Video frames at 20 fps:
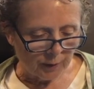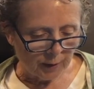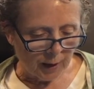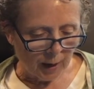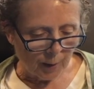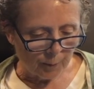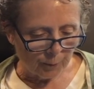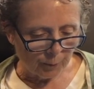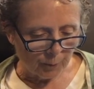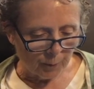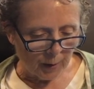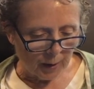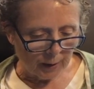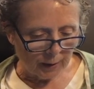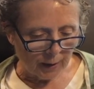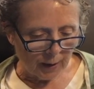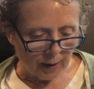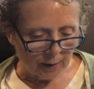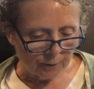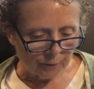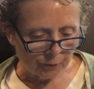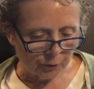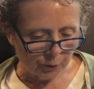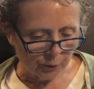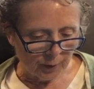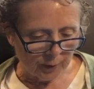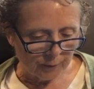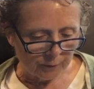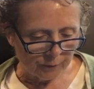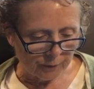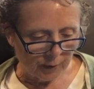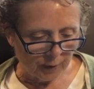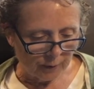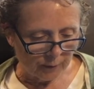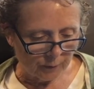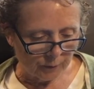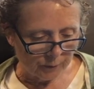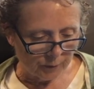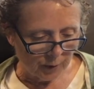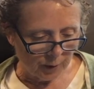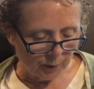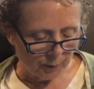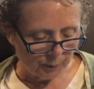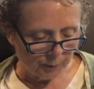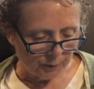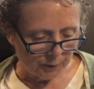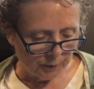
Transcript: apple man asked for grandfather's help.